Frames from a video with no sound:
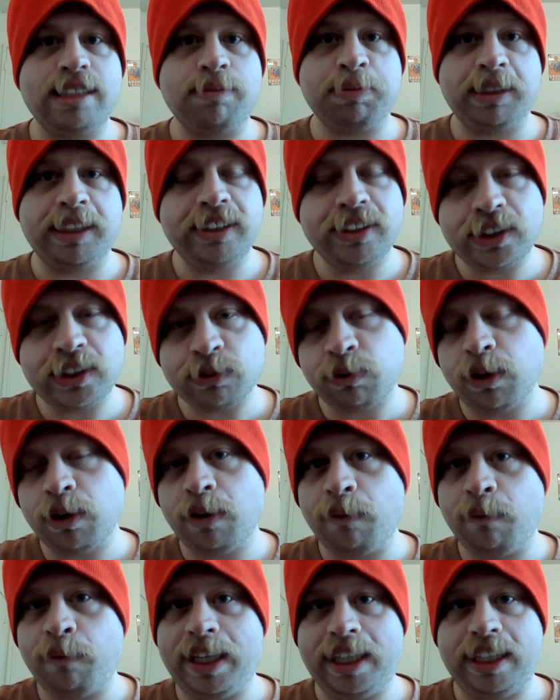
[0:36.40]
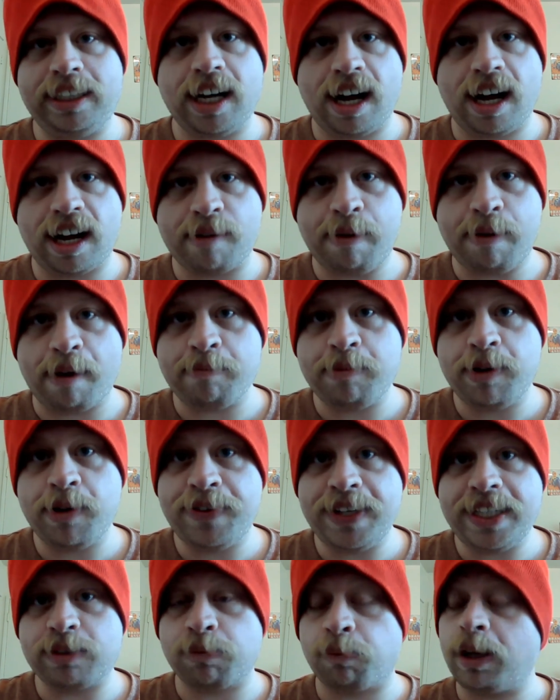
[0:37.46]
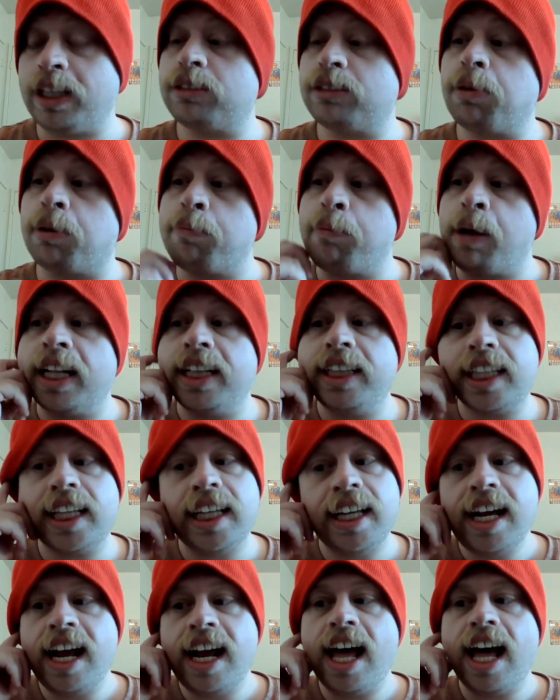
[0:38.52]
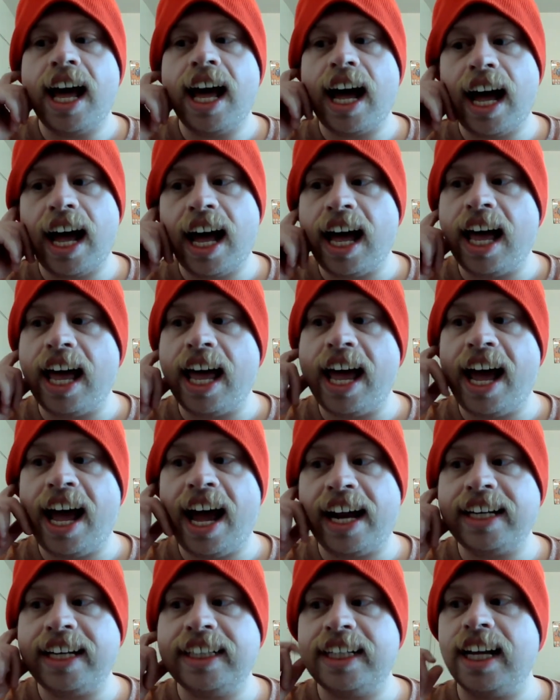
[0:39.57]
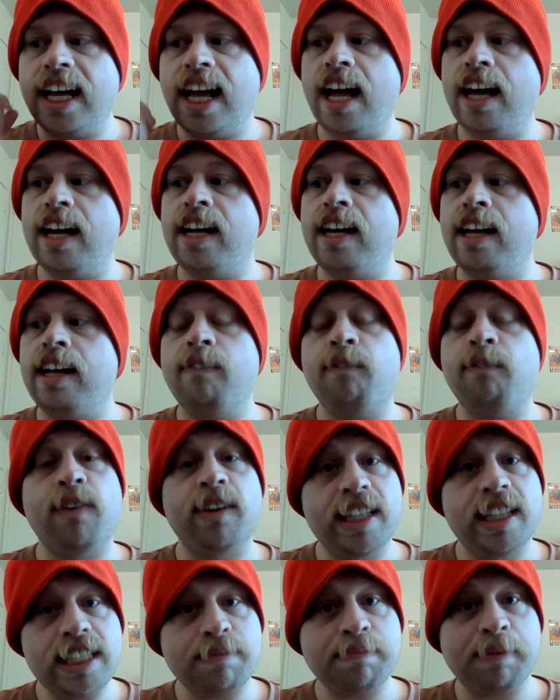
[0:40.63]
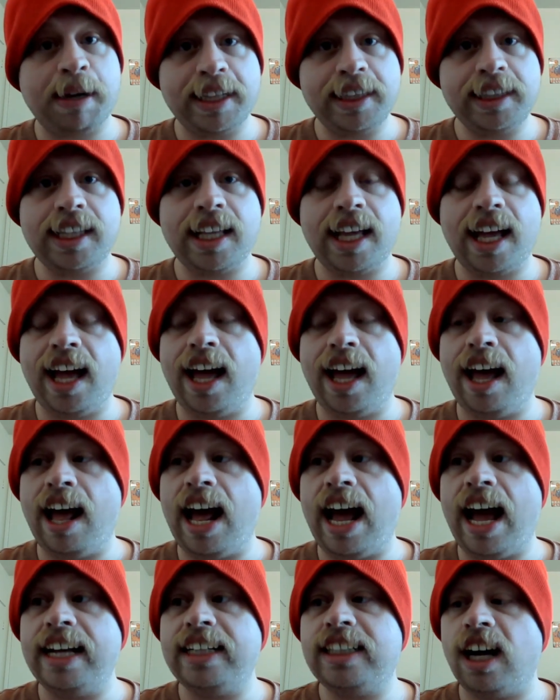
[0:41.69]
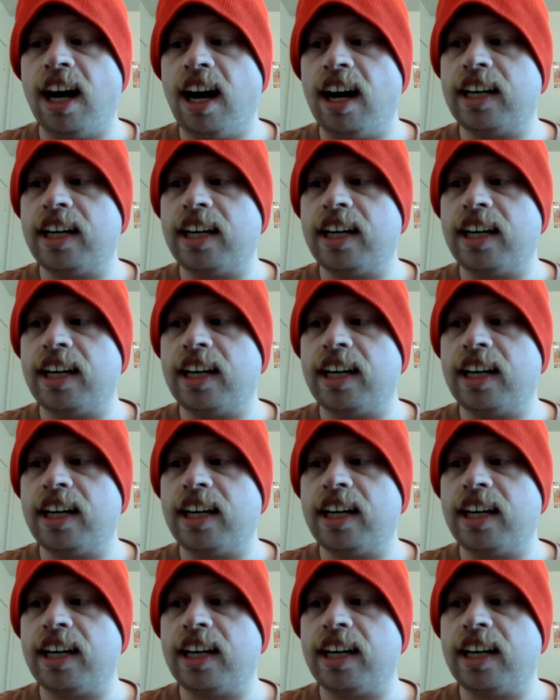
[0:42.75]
per usual, we talk about movies once per month, and for this month, I